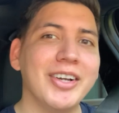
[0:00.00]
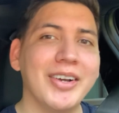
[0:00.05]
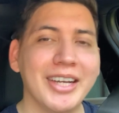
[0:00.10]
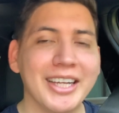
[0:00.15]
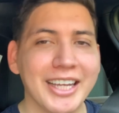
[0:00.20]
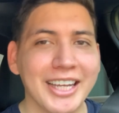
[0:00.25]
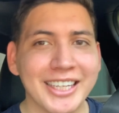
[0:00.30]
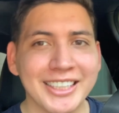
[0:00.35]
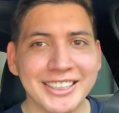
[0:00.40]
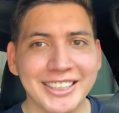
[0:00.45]
I
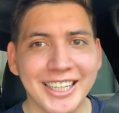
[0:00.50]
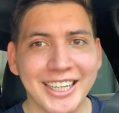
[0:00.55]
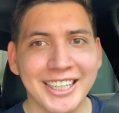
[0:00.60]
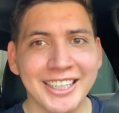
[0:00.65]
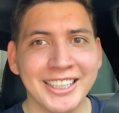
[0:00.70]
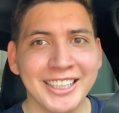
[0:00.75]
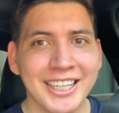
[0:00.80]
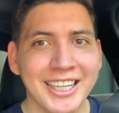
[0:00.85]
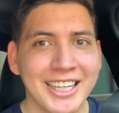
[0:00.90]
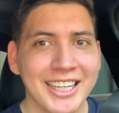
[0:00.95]
guess,
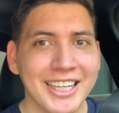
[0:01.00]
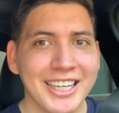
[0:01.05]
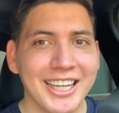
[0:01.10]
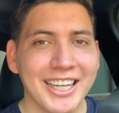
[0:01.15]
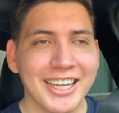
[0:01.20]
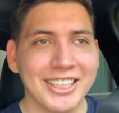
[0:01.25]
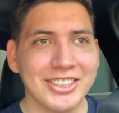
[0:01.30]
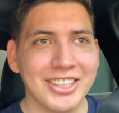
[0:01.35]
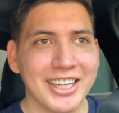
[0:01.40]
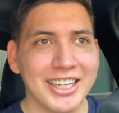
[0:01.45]
and
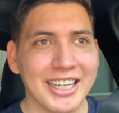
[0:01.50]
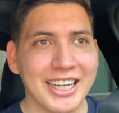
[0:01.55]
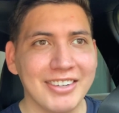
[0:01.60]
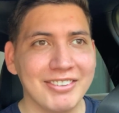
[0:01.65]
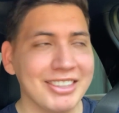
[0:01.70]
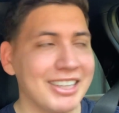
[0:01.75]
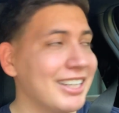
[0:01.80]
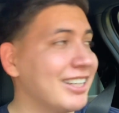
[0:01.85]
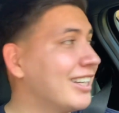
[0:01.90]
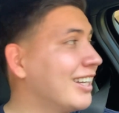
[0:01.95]
trying to get
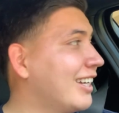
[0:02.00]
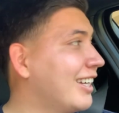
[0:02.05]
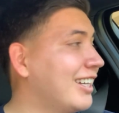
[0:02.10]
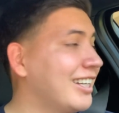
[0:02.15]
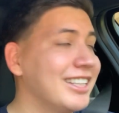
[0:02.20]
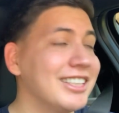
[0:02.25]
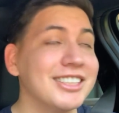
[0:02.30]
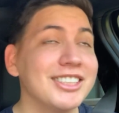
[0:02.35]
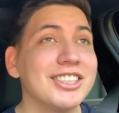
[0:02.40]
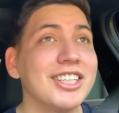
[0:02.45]
everything done,
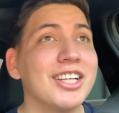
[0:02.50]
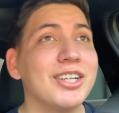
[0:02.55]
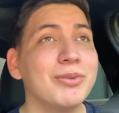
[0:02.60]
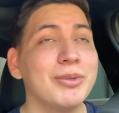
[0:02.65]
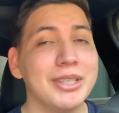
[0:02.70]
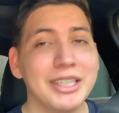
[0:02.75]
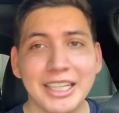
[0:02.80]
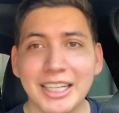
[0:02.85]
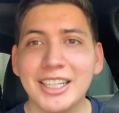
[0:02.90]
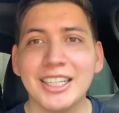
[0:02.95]
and it's
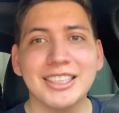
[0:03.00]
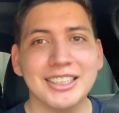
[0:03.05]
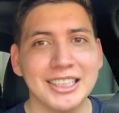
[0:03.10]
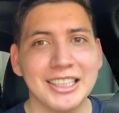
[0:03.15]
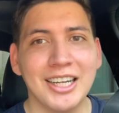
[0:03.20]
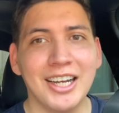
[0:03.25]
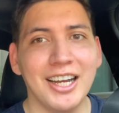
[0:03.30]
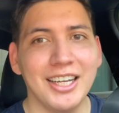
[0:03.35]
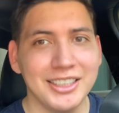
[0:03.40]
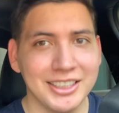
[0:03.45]
ridiculously
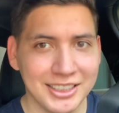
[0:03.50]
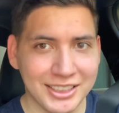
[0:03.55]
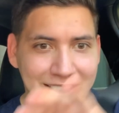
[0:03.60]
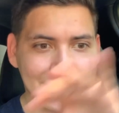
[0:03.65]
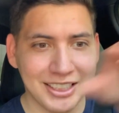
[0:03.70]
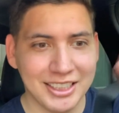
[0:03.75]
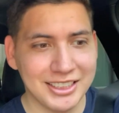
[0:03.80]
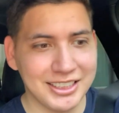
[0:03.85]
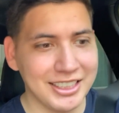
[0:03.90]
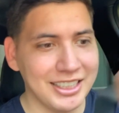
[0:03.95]
hot
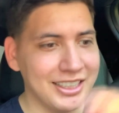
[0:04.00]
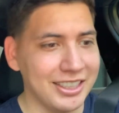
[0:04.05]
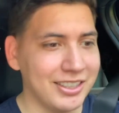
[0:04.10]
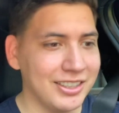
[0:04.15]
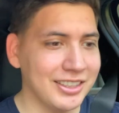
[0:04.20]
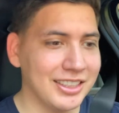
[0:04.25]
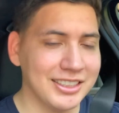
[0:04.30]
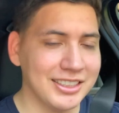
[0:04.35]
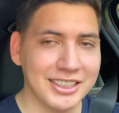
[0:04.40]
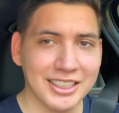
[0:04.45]
just sitting there
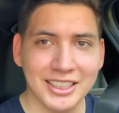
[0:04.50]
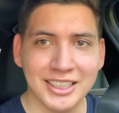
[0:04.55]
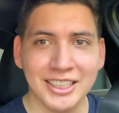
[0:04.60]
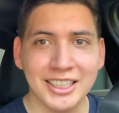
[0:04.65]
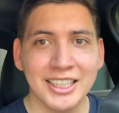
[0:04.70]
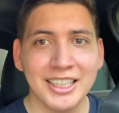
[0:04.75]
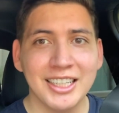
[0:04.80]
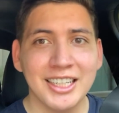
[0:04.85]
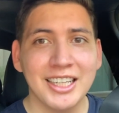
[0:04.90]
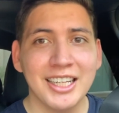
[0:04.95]
in the sun.
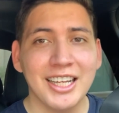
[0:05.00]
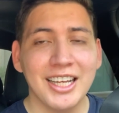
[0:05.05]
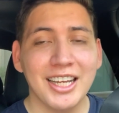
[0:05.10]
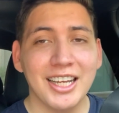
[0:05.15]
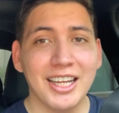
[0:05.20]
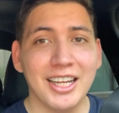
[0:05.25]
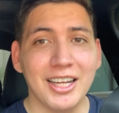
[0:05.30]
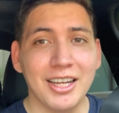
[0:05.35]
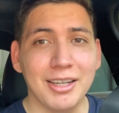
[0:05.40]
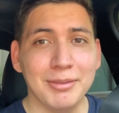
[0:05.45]

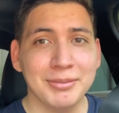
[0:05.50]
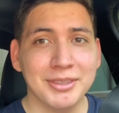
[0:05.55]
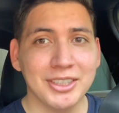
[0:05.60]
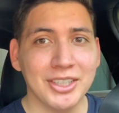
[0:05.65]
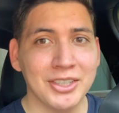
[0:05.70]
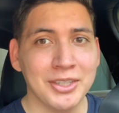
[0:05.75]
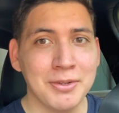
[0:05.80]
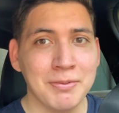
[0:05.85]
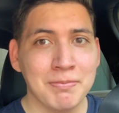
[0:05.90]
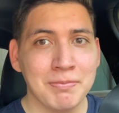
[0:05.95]

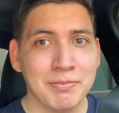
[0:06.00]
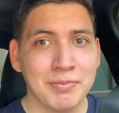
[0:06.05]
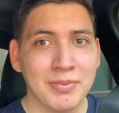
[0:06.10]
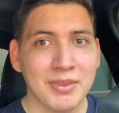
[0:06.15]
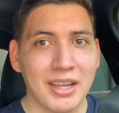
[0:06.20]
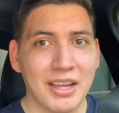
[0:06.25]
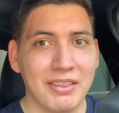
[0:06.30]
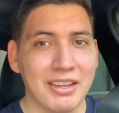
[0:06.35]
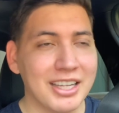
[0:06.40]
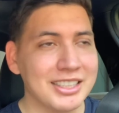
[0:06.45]
So
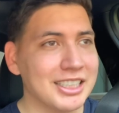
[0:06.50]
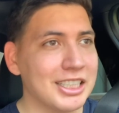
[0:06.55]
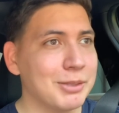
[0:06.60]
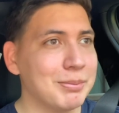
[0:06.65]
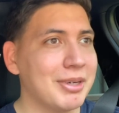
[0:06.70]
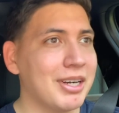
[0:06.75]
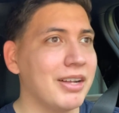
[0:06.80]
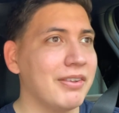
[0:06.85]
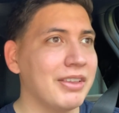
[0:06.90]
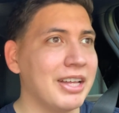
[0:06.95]
I think it's a little
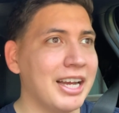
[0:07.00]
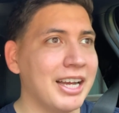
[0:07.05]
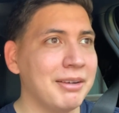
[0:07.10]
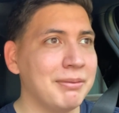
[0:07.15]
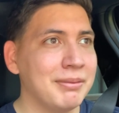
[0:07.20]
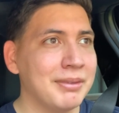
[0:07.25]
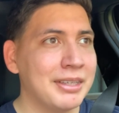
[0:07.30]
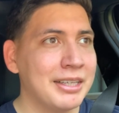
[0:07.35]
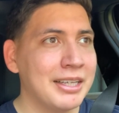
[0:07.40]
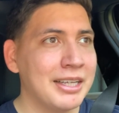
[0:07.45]
bit all that,
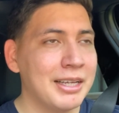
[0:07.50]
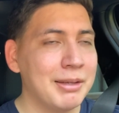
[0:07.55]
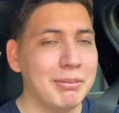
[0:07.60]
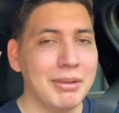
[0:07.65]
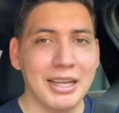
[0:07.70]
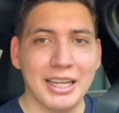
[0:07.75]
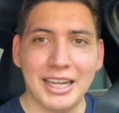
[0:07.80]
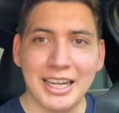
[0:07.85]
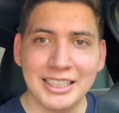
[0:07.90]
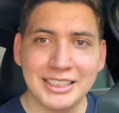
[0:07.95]
but
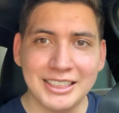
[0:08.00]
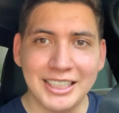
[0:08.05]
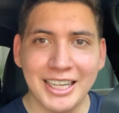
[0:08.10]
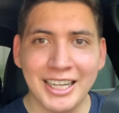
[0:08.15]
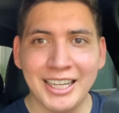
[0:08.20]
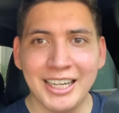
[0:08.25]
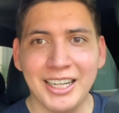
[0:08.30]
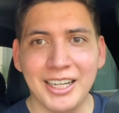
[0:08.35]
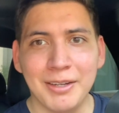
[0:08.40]
like I said,